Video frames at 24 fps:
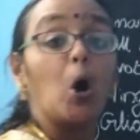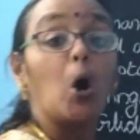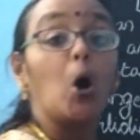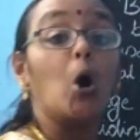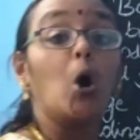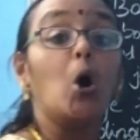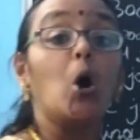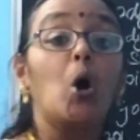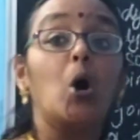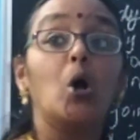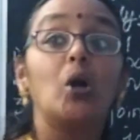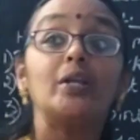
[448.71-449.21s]

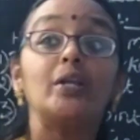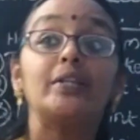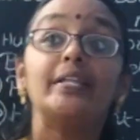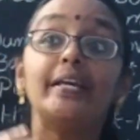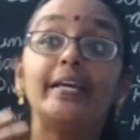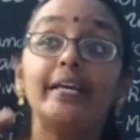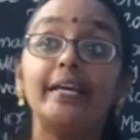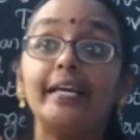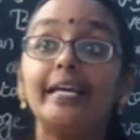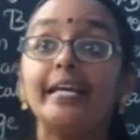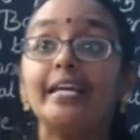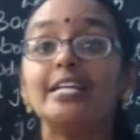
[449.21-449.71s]
all
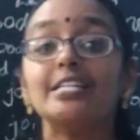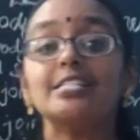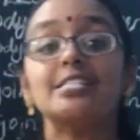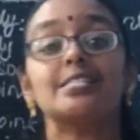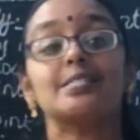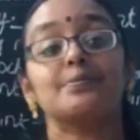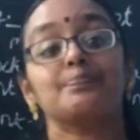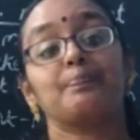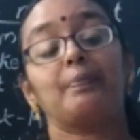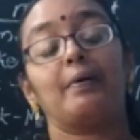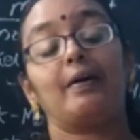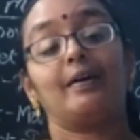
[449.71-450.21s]

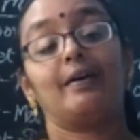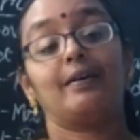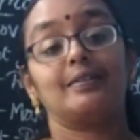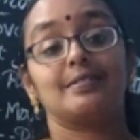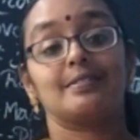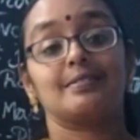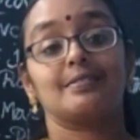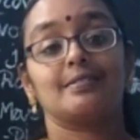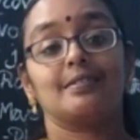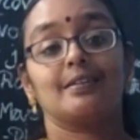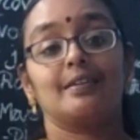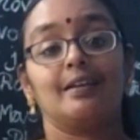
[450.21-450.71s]
these
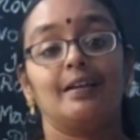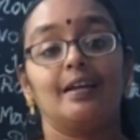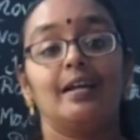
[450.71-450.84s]
parts,